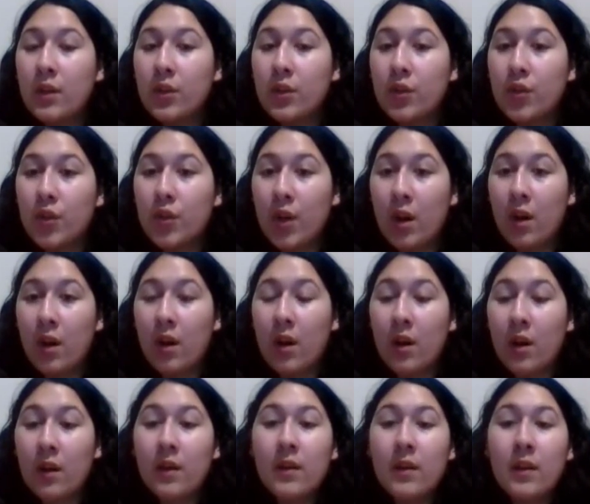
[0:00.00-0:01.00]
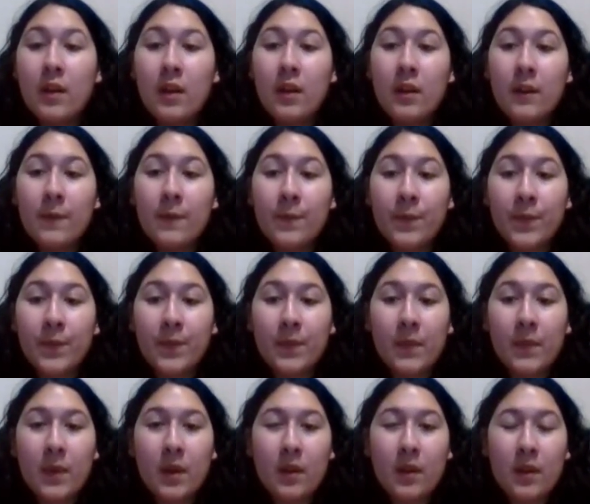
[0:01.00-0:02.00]
jaw,
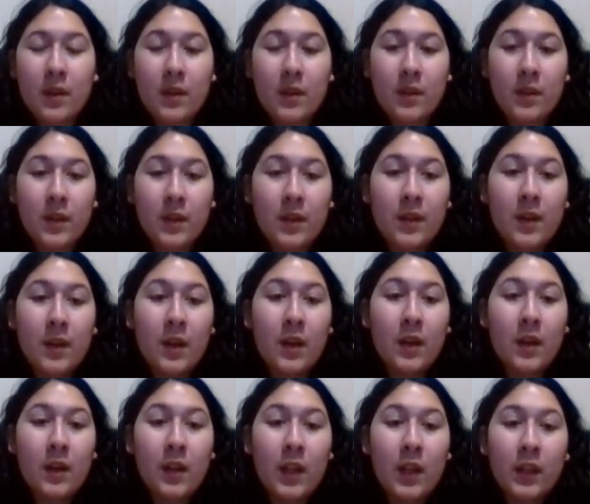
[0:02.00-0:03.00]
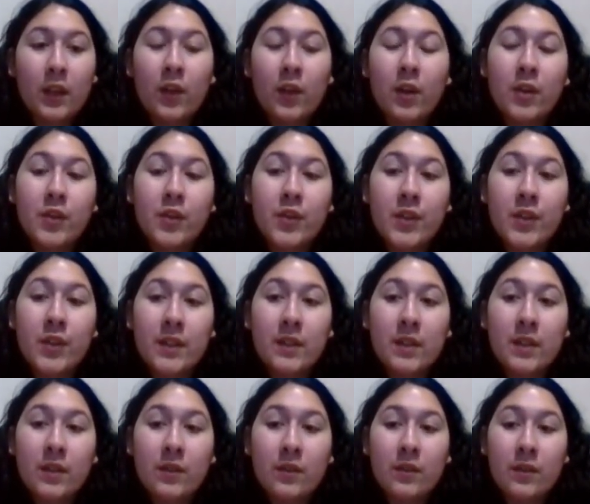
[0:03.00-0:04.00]
the enlarged
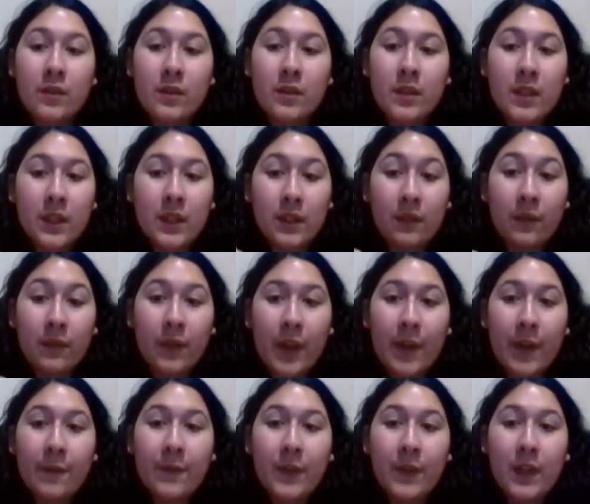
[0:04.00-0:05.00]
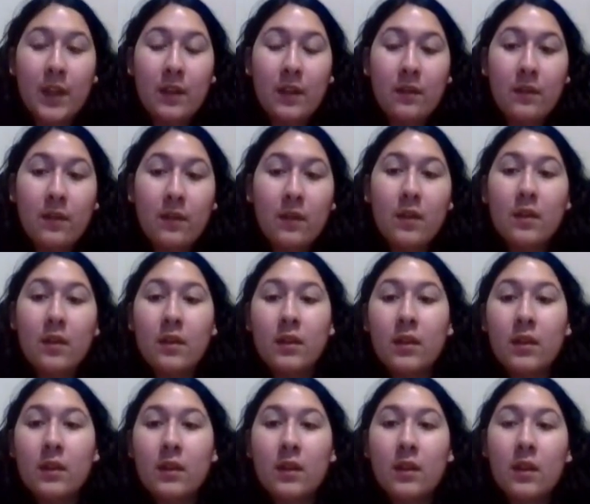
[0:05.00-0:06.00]
testicles, and the flat feet.
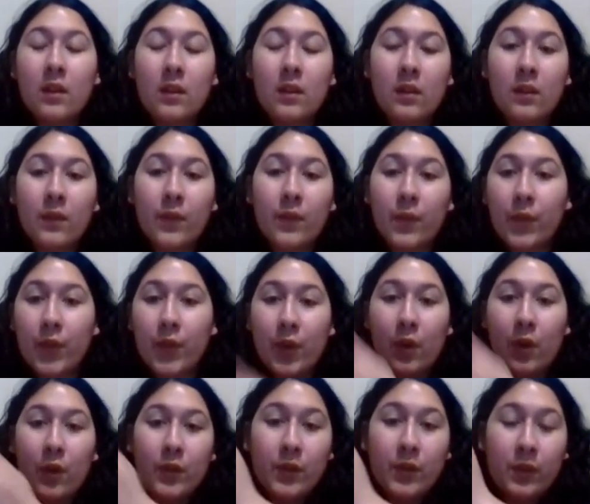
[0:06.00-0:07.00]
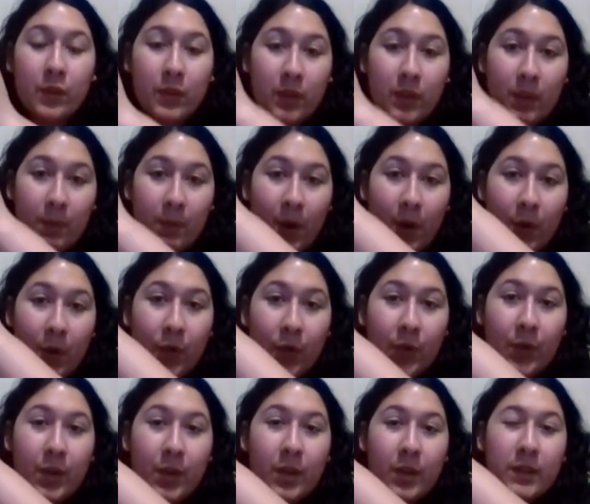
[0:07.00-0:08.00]
There are also some
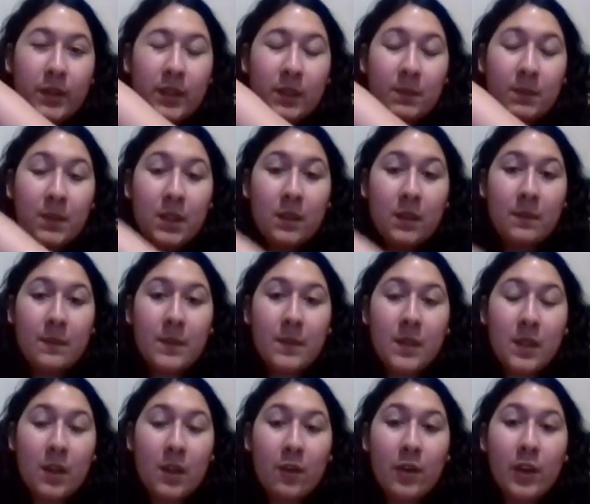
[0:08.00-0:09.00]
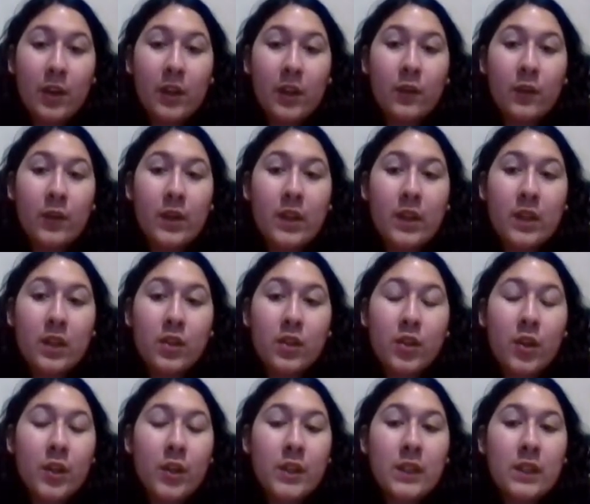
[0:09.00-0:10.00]
other symptoms that are included in the
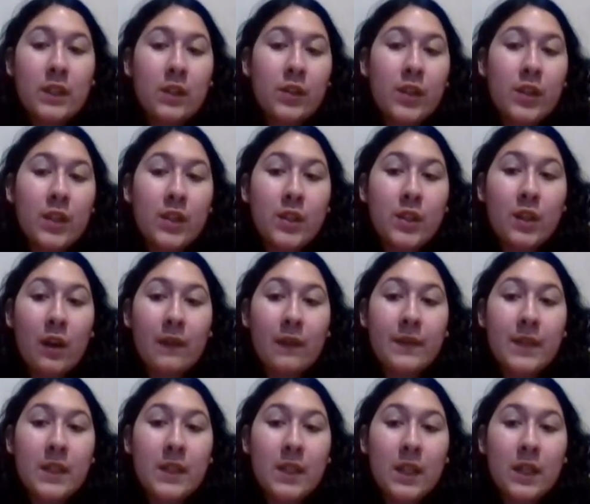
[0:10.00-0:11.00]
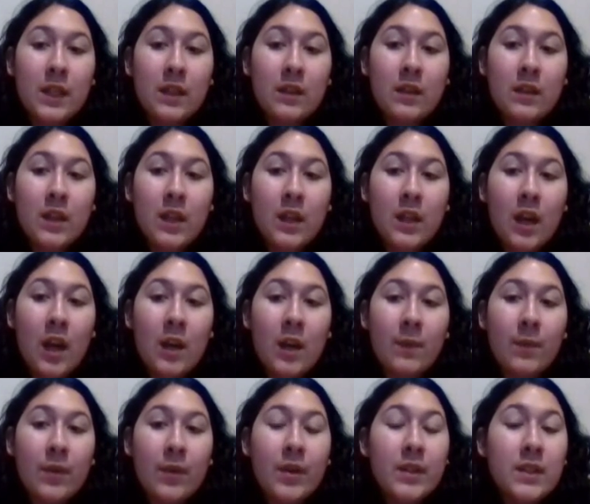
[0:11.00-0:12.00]
chart, such as soft skin and
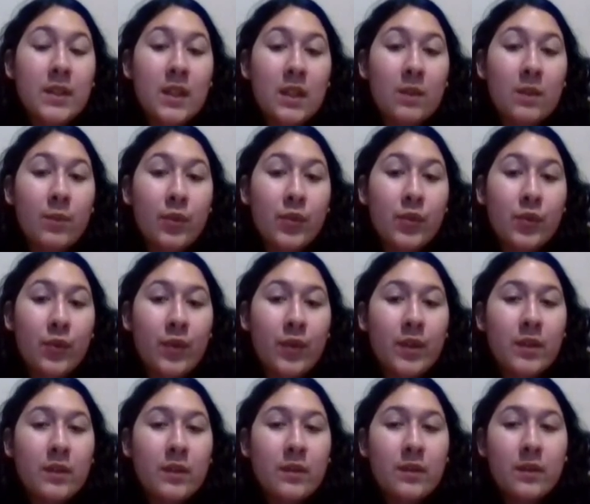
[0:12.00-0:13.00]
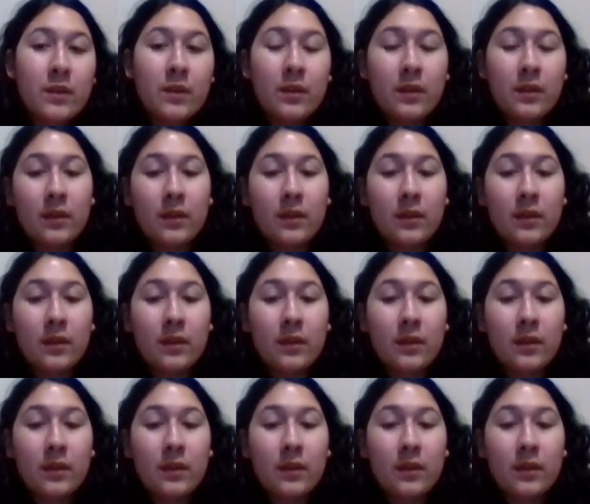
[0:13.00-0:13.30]
hyperextendable joints.